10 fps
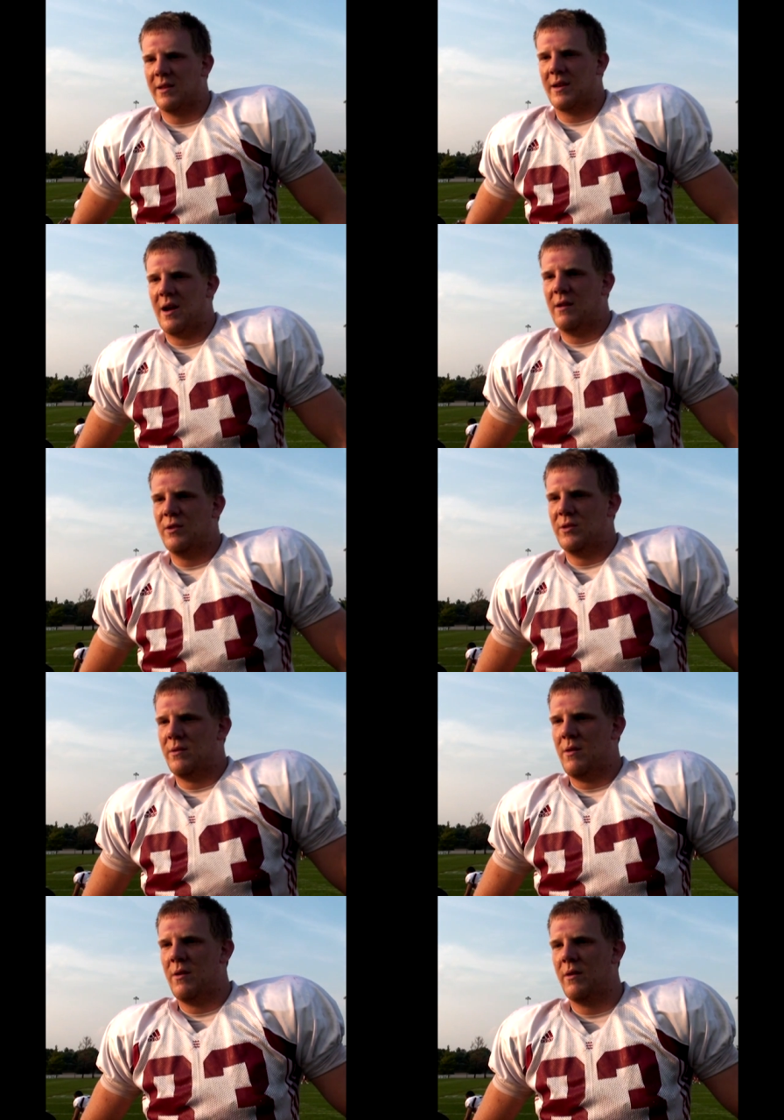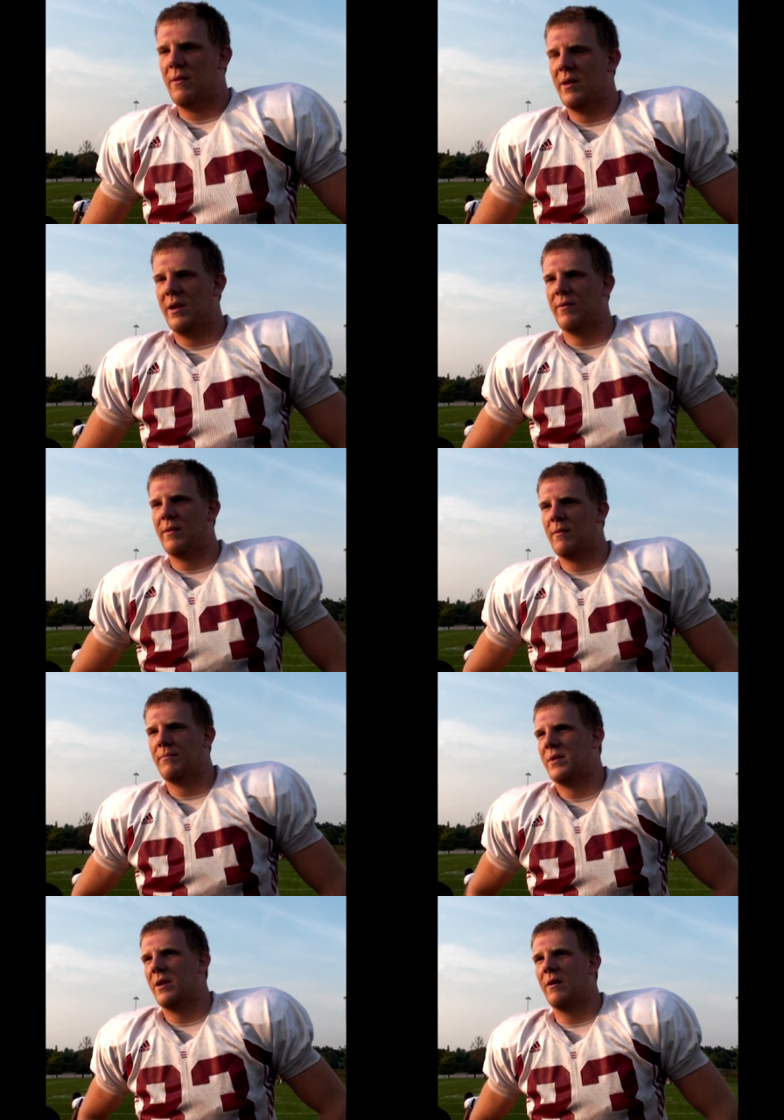to college and even
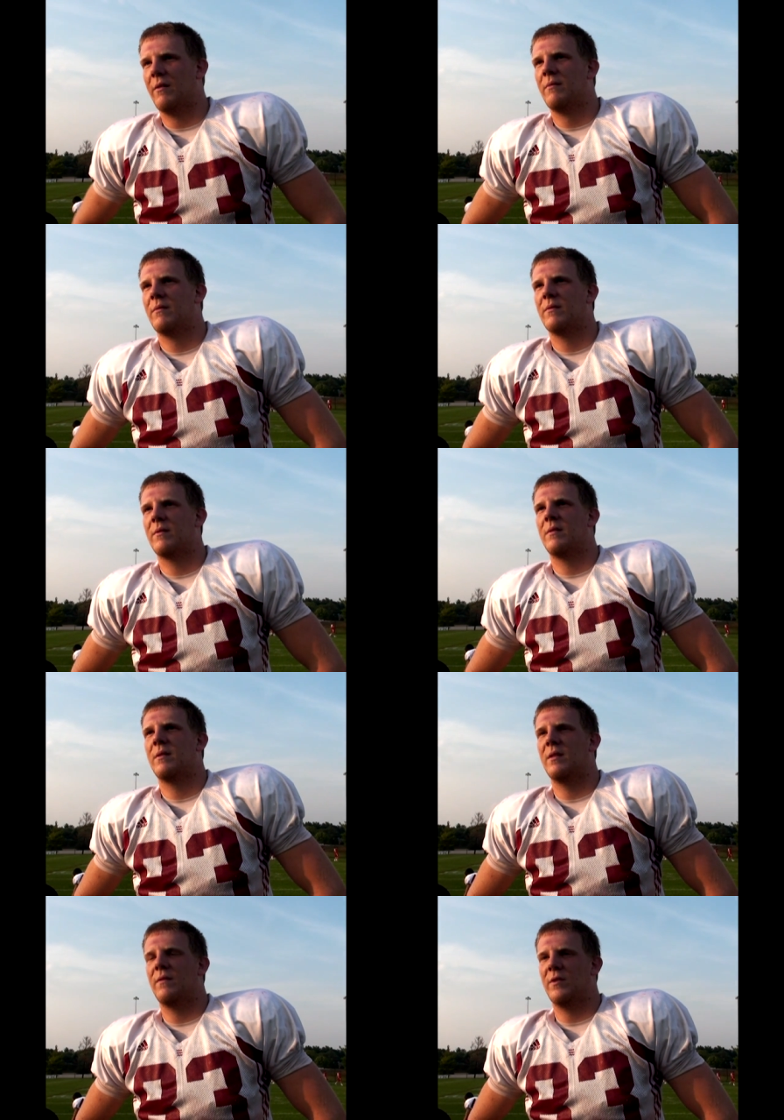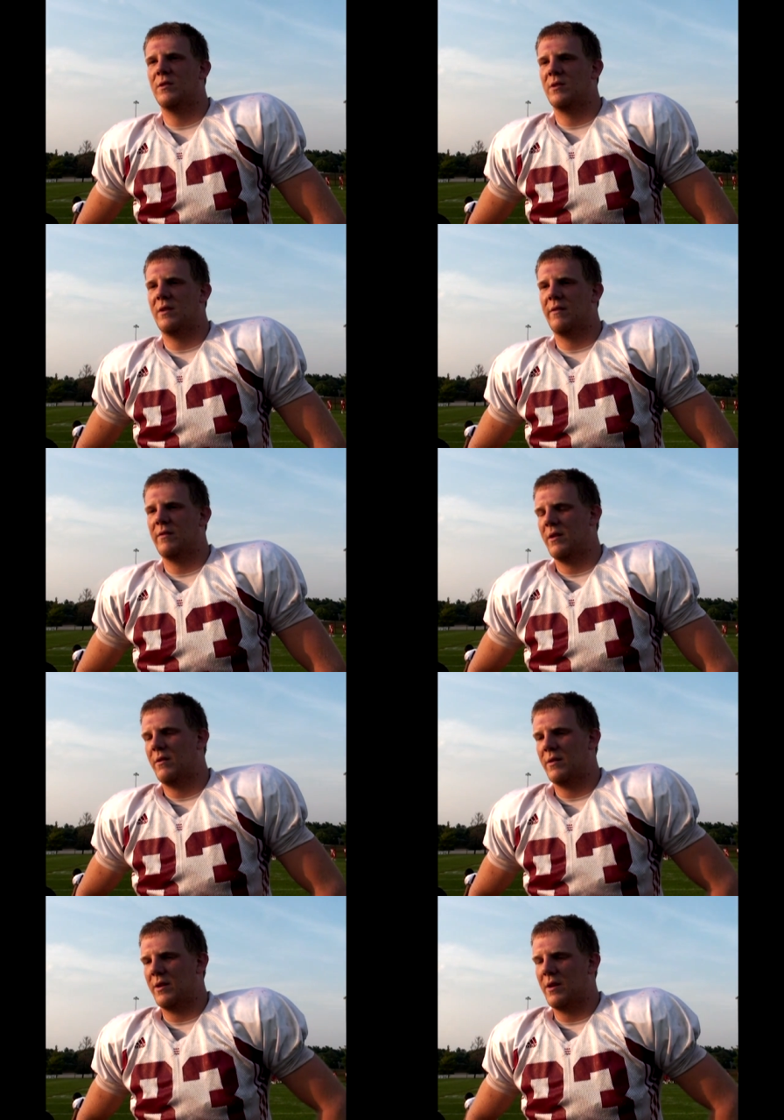you know in the future, you never
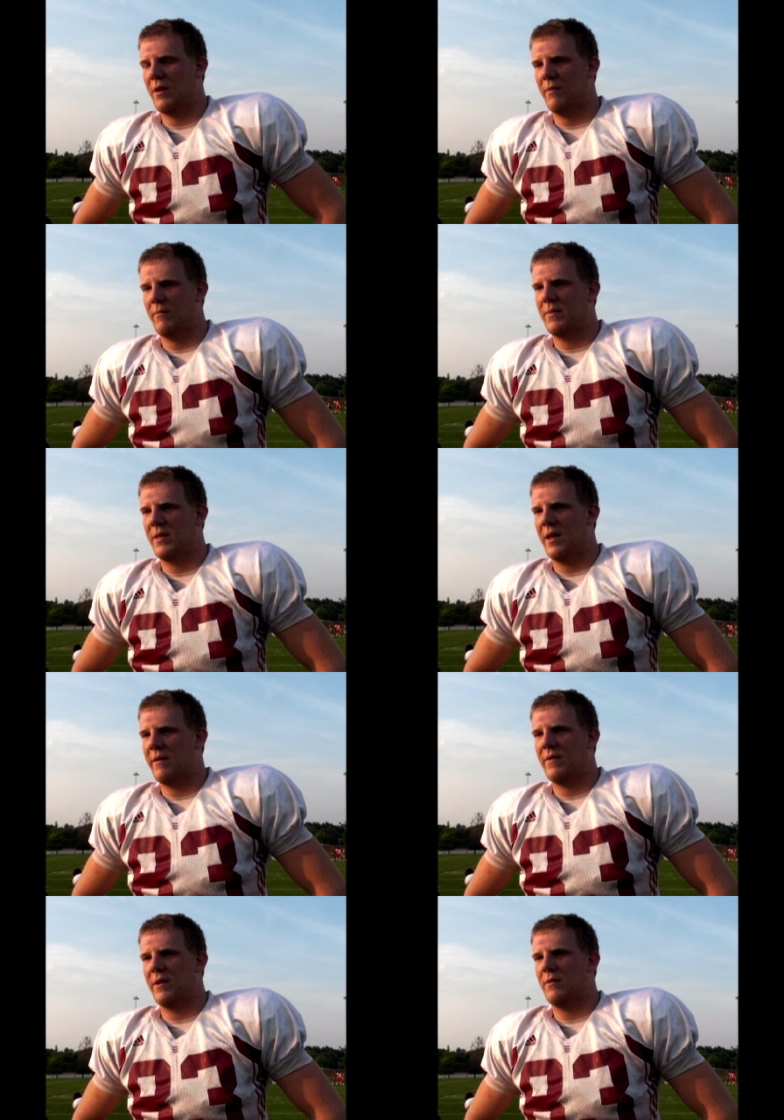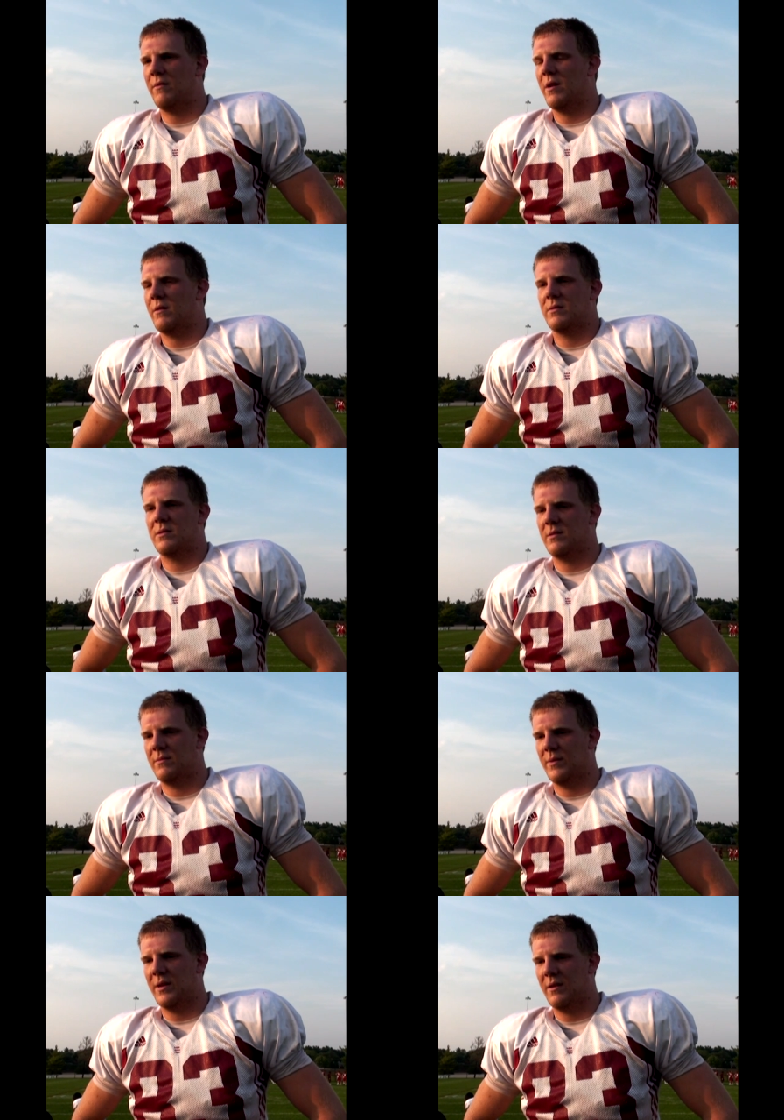know. Like you go to the NFL, who knows?
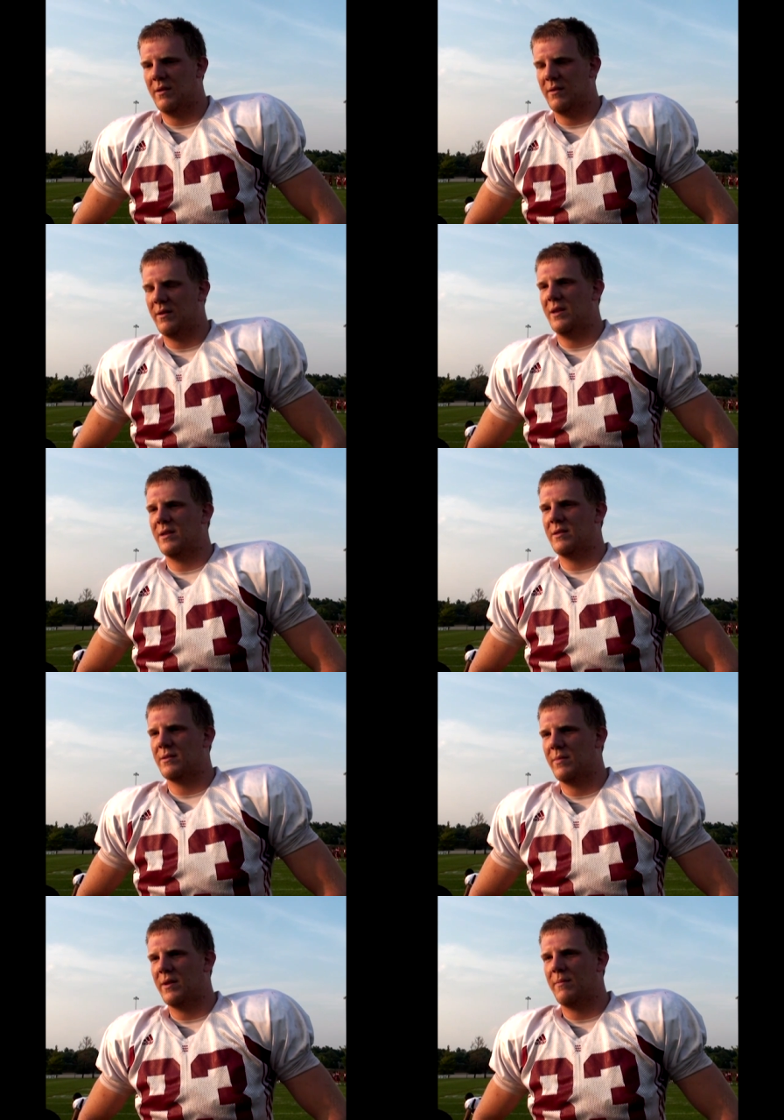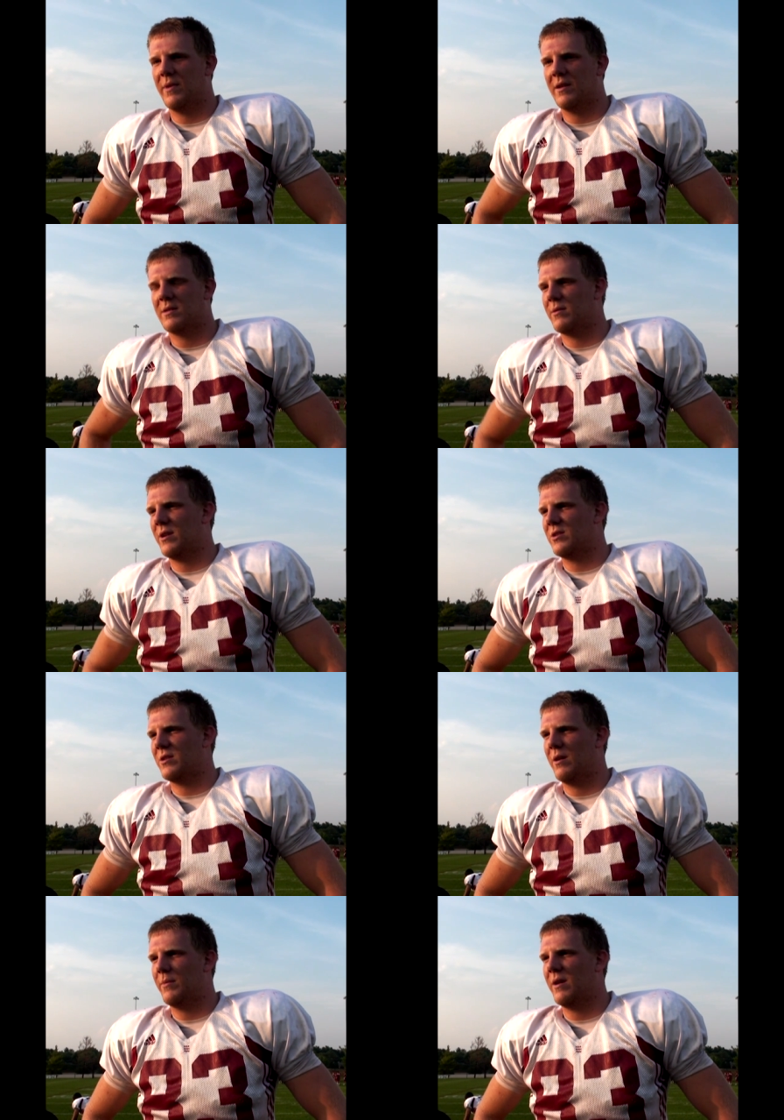But you know, he does a big
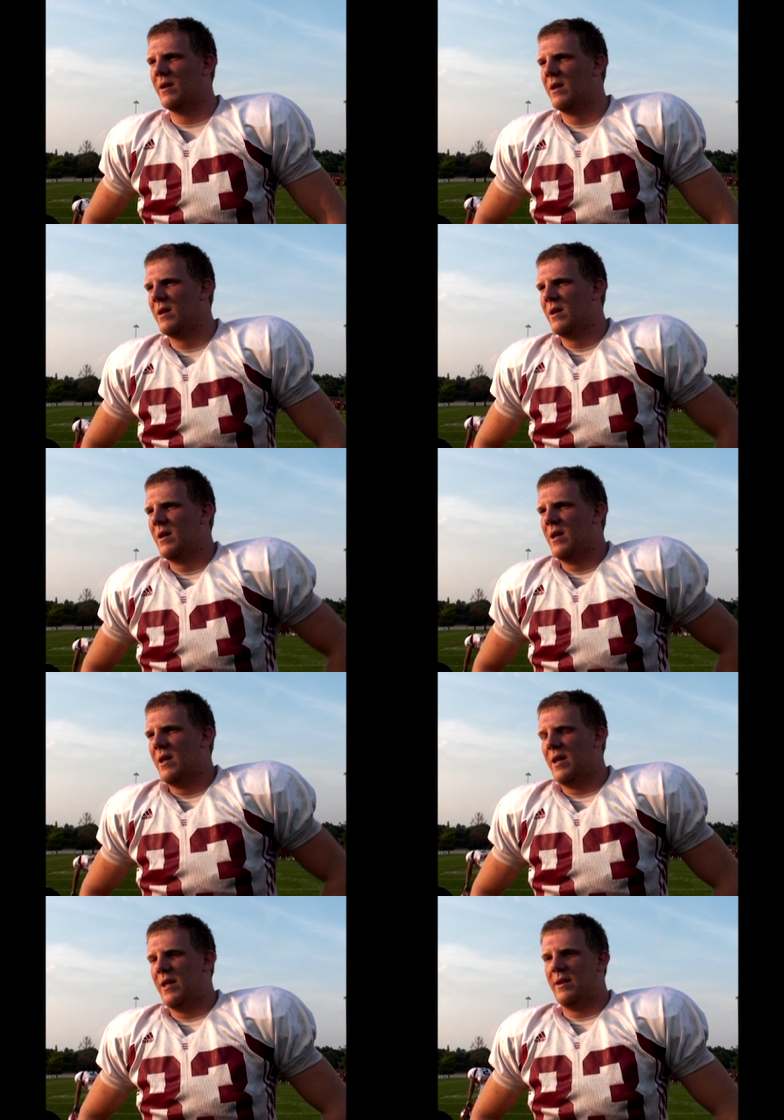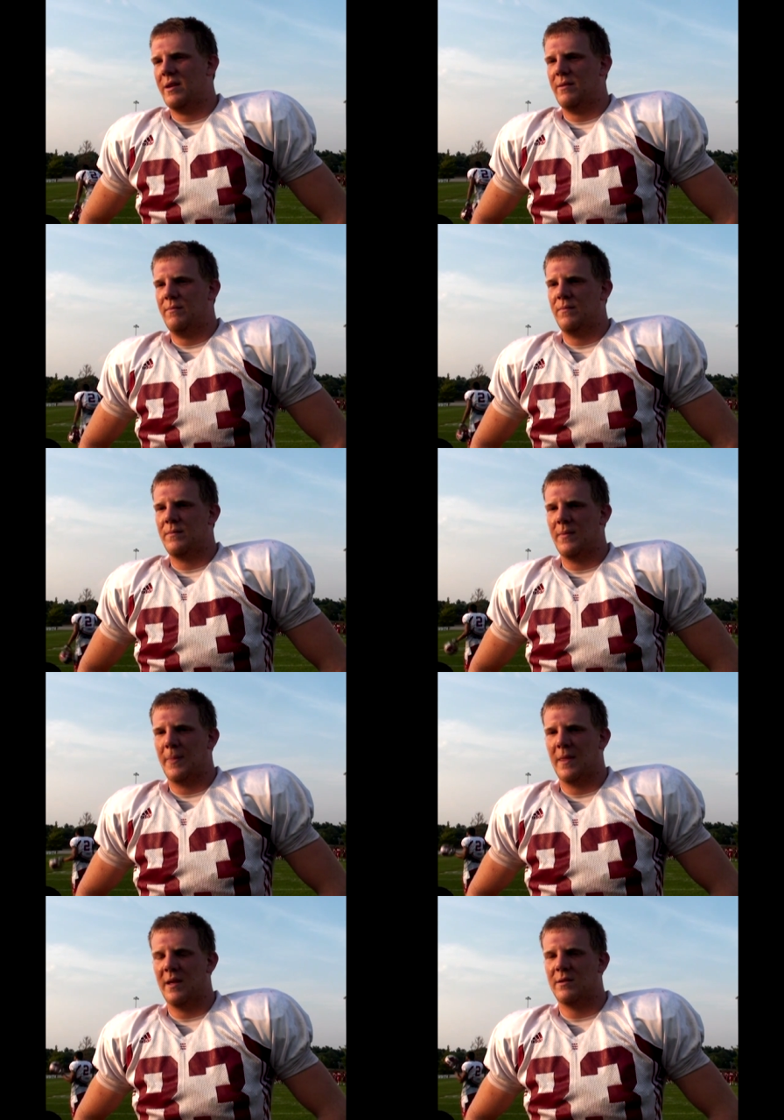inspiration on me, and um,
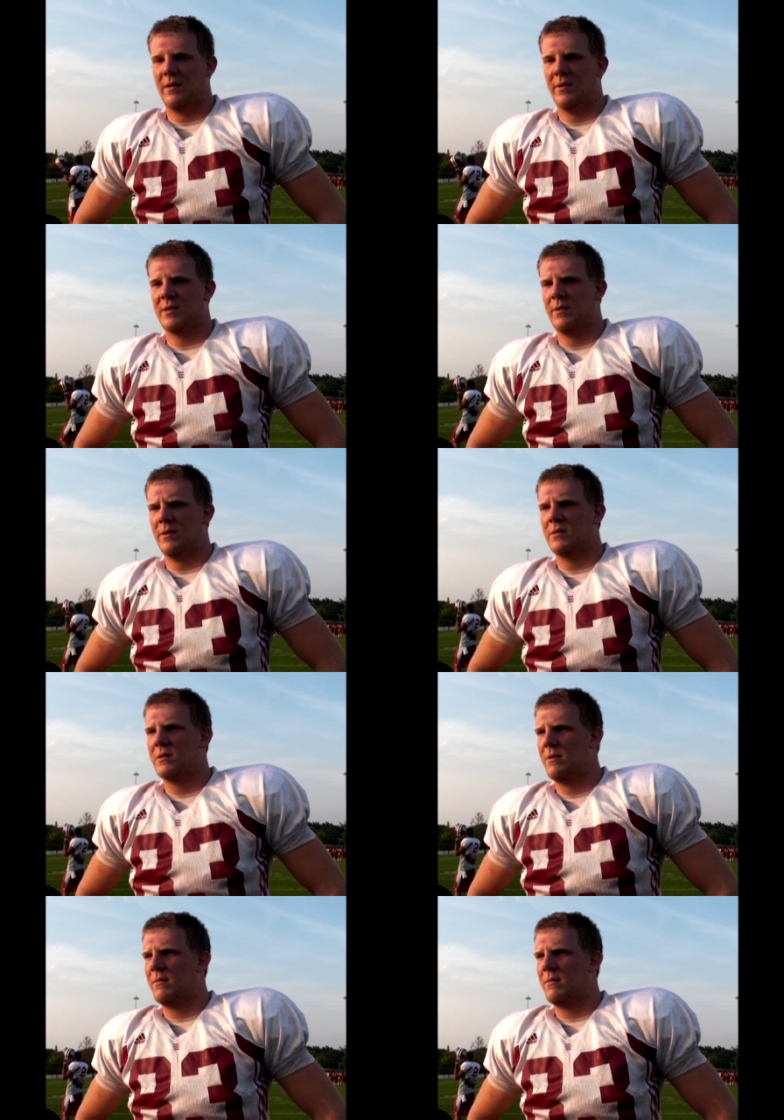that's what I miss most.